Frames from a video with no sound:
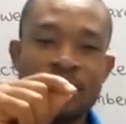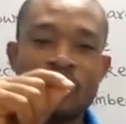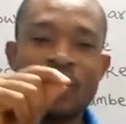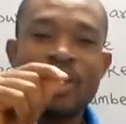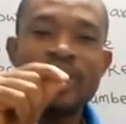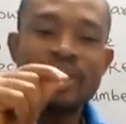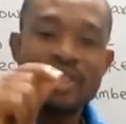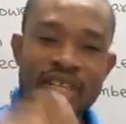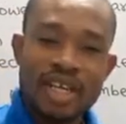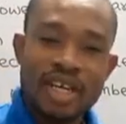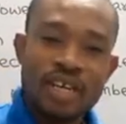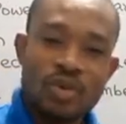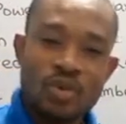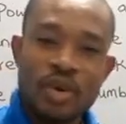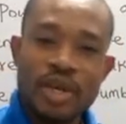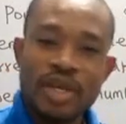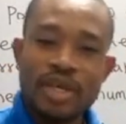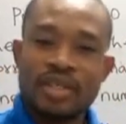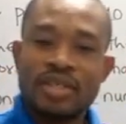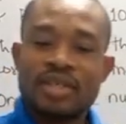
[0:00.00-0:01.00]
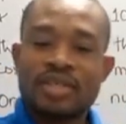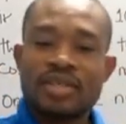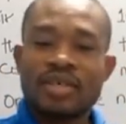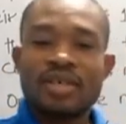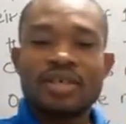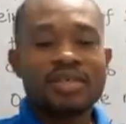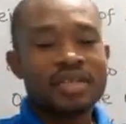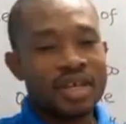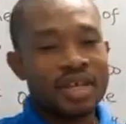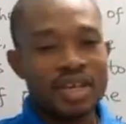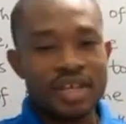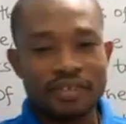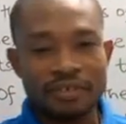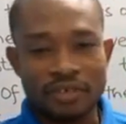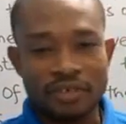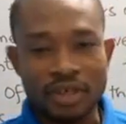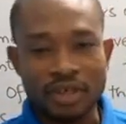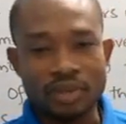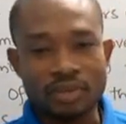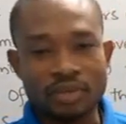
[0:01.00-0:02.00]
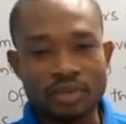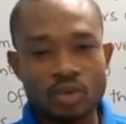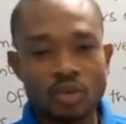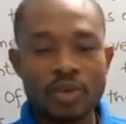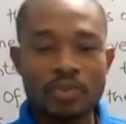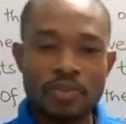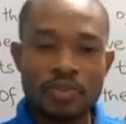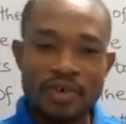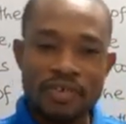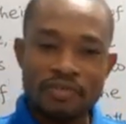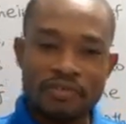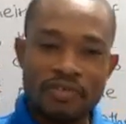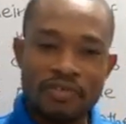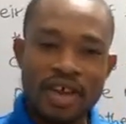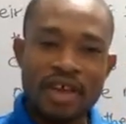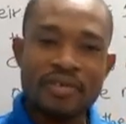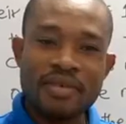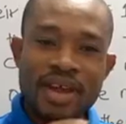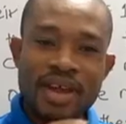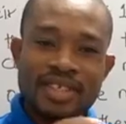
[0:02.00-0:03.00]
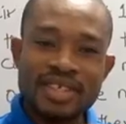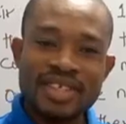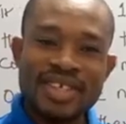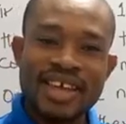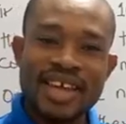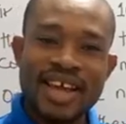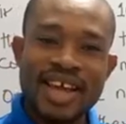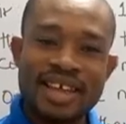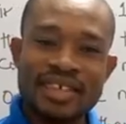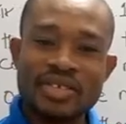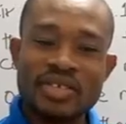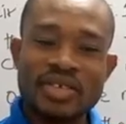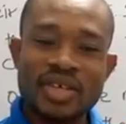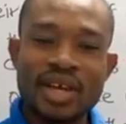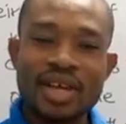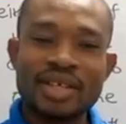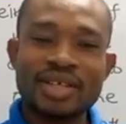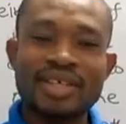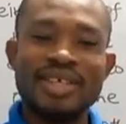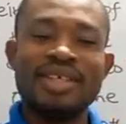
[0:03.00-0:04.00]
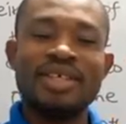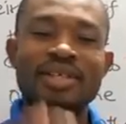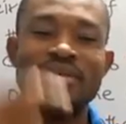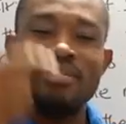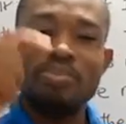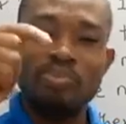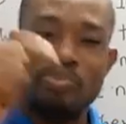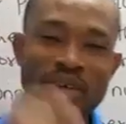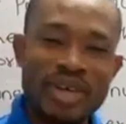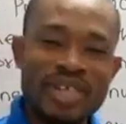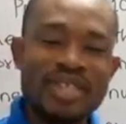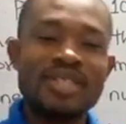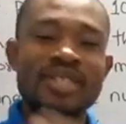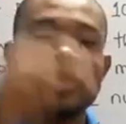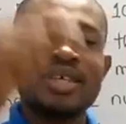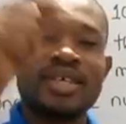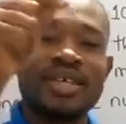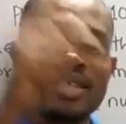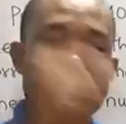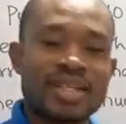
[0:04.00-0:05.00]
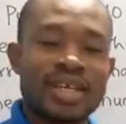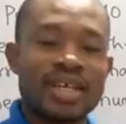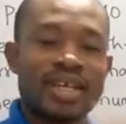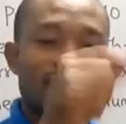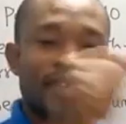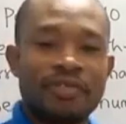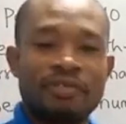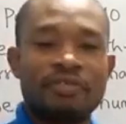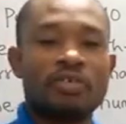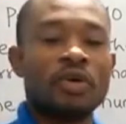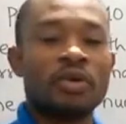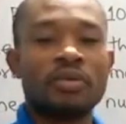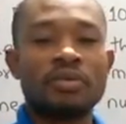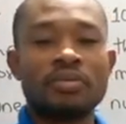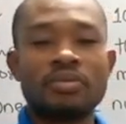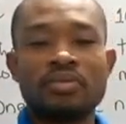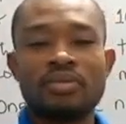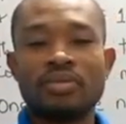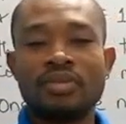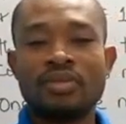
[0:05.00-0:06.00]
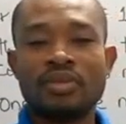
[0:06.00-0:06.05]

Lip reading: When dealing with standard form, we prefer writing the answer in basic standard form.